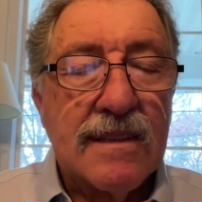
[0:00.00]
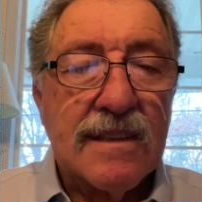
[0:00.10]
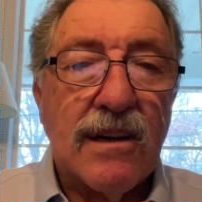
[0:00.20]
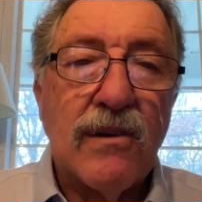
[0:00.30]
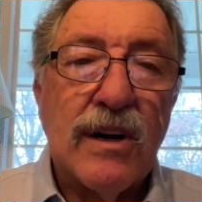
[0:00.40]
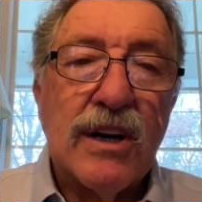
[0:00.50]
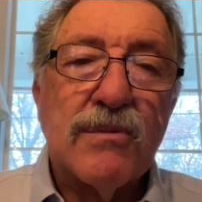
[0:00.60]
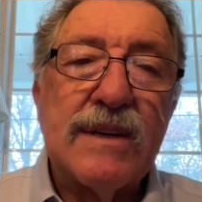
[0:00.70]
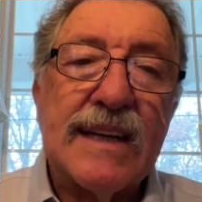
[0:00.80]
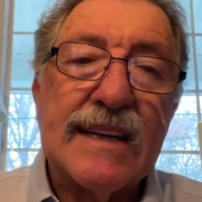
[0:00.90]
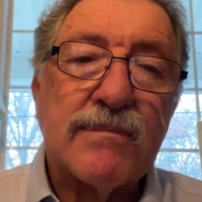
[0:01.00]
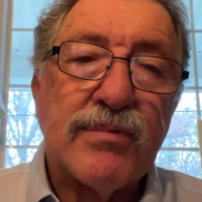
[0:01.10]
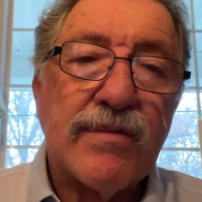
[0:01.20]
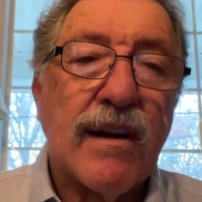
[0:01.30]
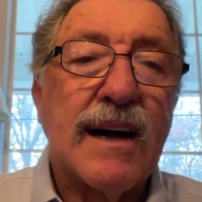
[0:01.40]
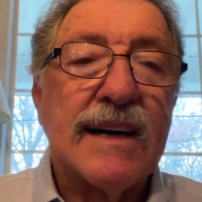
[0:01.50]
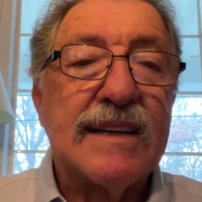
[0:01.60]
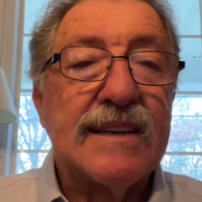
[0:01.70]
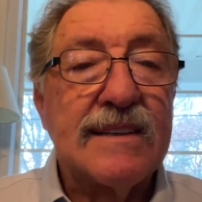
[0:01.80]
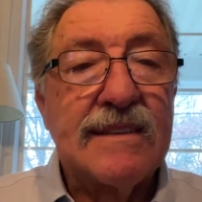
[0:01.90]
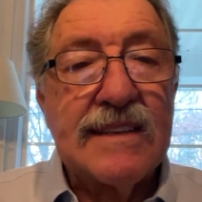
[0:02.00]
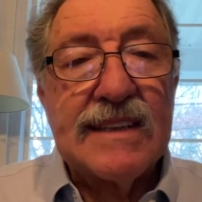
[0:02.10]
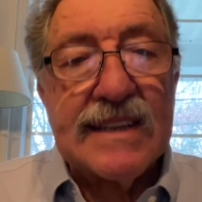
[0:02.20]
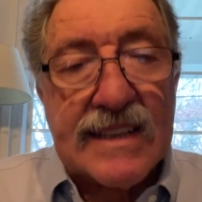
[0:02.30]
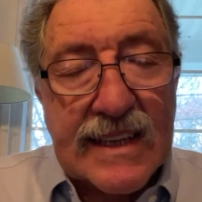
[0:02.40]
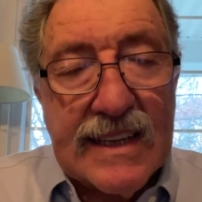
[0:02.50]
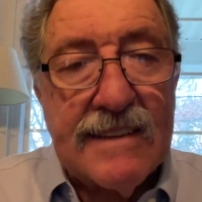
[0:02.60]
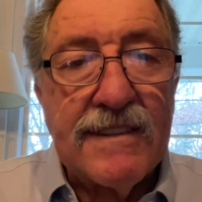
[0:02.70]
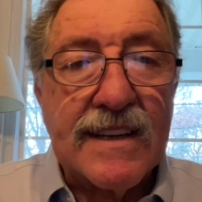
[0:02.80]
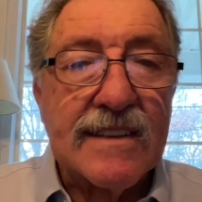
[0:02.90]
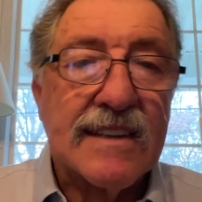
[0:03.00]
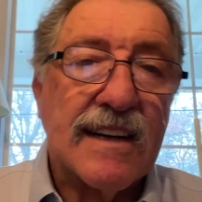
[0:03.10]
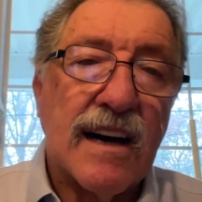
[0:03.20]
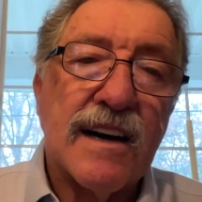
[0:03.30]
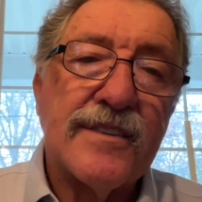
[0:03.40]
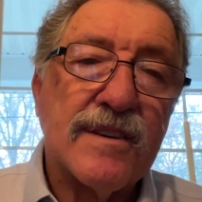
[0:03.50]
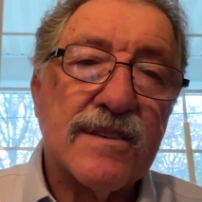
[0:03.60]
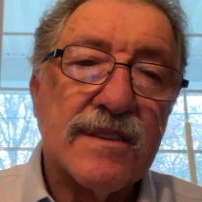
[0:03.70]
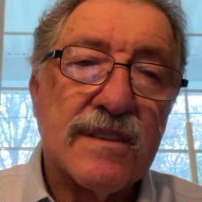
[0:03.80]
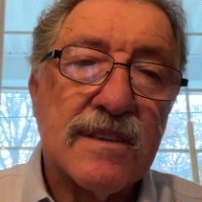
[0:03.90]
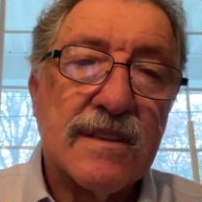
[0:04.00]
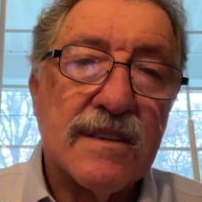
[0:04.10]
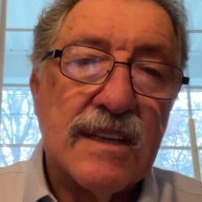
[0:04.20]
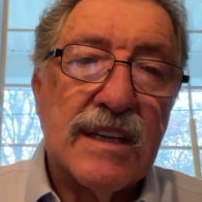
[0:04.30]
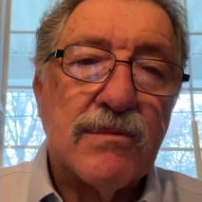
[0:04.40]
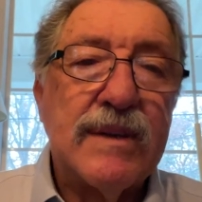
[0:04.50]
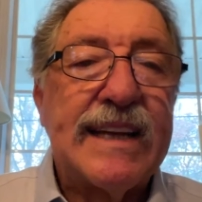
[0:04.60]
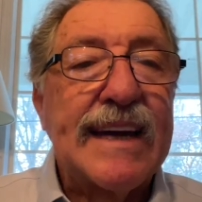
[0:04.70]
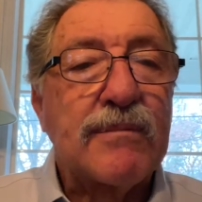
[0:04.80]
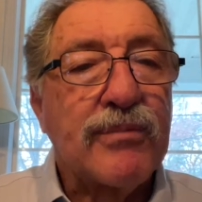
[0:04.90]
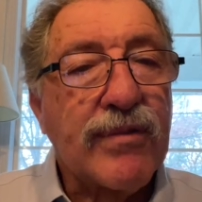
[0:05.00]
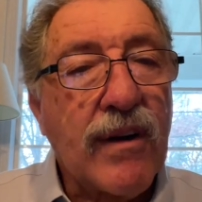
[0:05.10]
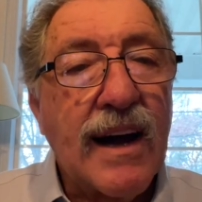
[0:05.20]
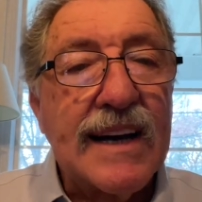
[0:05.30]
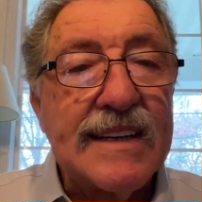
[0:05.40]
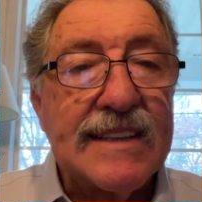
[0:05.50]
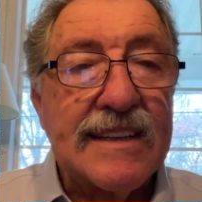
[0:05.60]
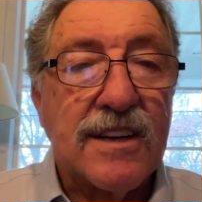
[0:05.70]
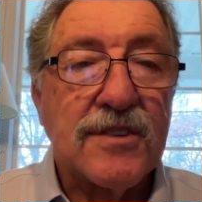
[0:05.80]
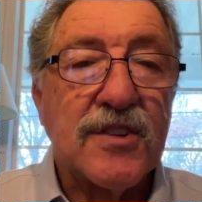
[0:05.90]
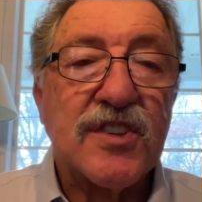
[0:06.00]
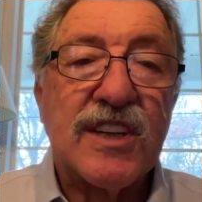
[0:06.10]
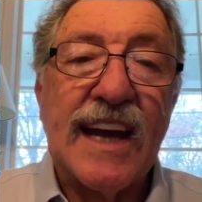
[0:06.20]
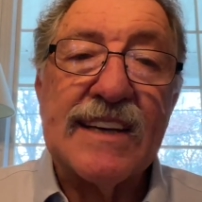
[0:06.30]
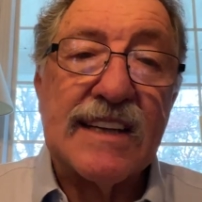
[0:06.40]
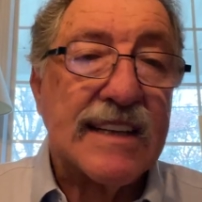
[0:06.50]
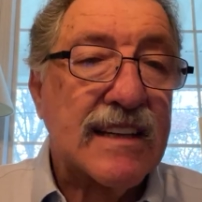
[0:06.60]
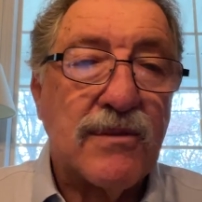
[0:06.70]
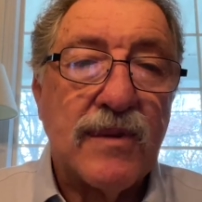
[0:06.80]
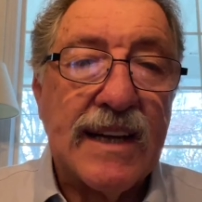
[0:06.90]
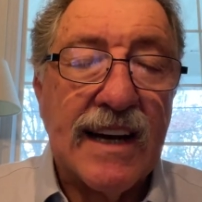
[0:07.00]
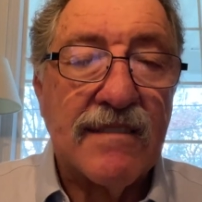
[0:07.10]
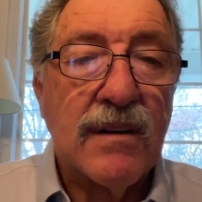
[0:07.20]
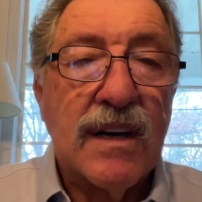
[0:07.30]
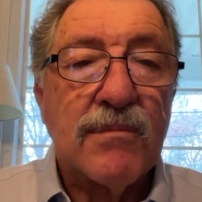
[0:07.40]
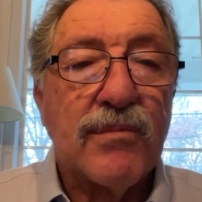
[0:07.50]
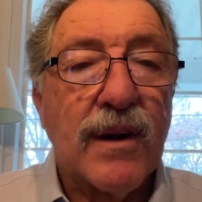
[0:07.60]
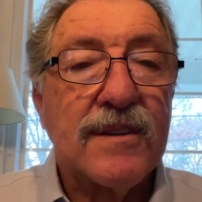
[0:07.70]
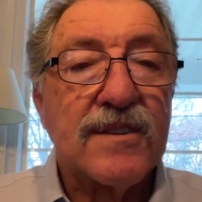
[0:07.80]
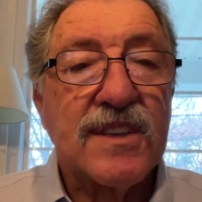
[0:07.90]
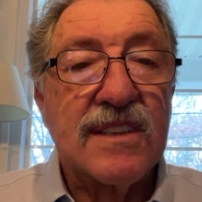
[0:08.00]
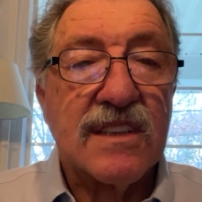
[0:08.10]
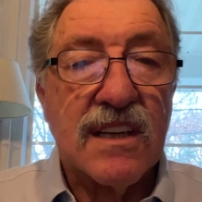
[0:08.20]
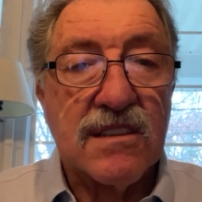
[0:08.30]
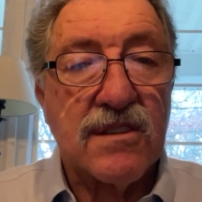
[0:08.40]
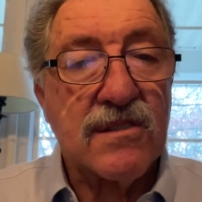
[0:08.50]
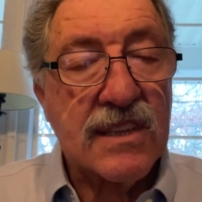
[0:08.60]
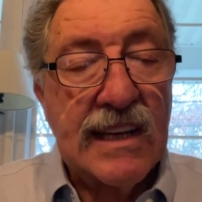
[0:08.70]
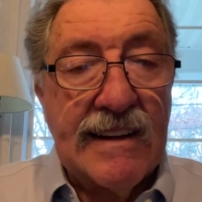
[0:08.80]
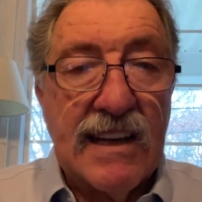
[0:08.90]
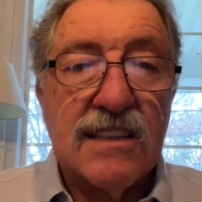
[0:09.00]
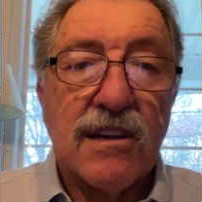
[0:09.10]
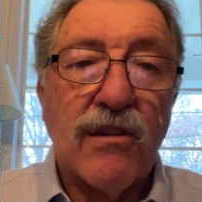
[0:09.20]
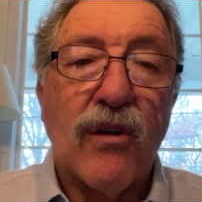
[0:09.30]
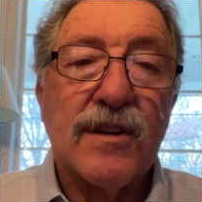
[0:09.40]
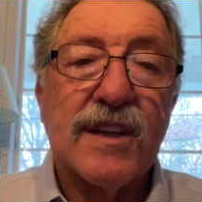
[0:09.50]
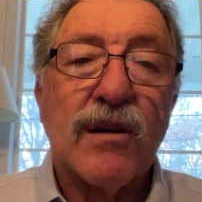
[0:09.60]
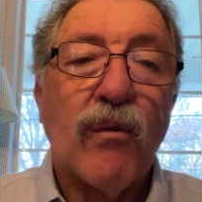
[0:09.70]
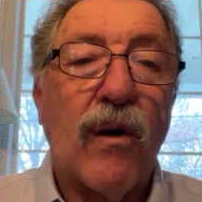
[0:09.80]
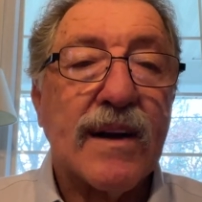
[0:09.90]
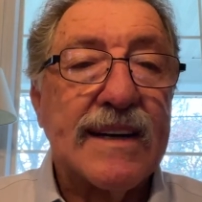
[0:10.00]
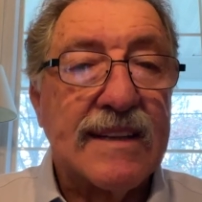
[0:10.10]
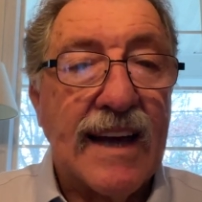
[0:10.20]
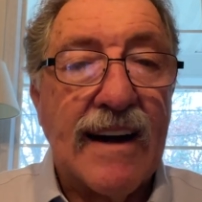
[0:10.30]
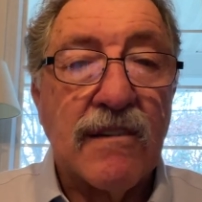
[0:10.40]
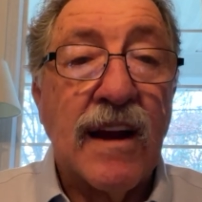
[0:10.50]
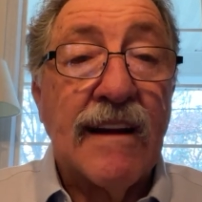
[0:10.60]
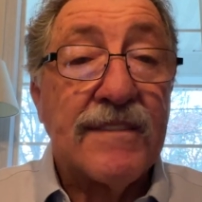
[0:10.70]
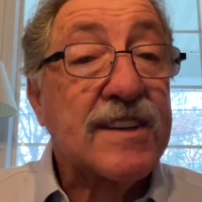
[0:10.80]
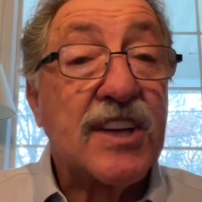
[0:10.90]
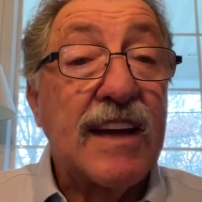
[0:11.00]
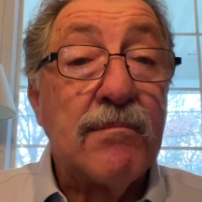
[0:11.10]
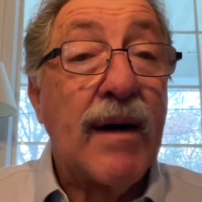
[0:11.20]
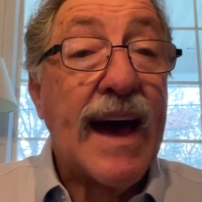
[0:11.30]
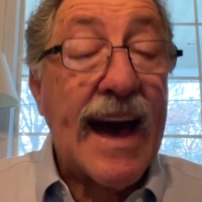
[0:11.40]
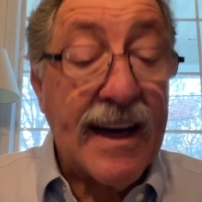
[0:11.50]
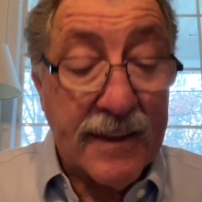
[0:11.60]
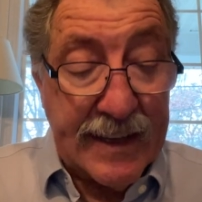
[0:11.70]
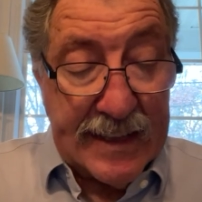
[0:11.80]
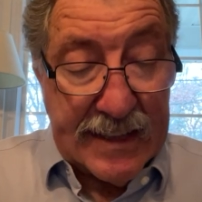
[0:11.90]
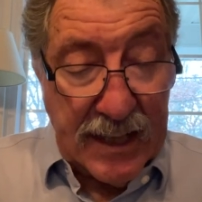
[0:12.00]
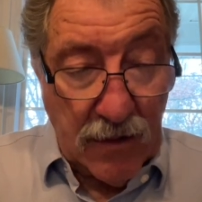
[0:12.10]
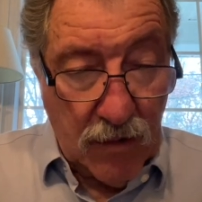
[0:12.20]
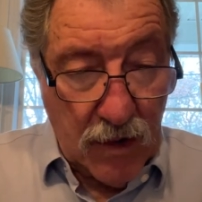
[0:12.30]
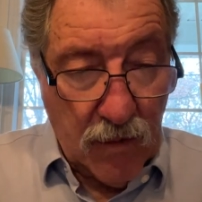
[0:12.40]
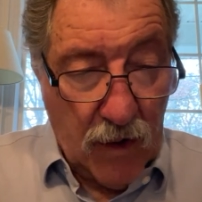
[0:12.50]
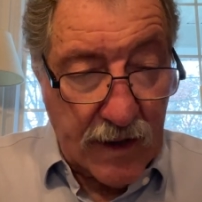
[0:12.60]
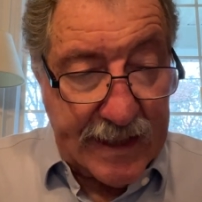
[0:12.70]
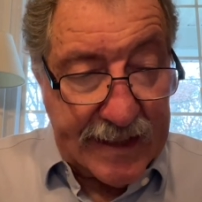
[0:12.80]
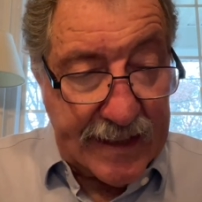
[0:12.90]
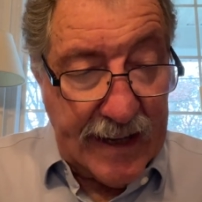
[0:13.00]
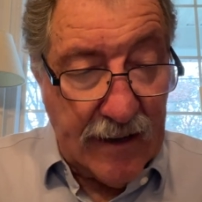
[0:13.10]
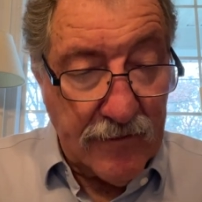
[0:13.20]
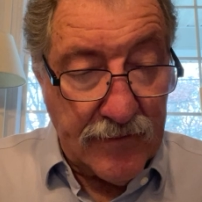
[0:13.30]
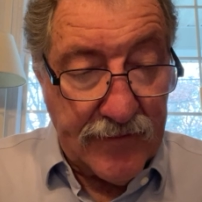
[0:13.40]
You know, we take pride in giving to others. We take pride in understanding that we have brothers and sisters in the Lord that are walking down the same path that we're walking down.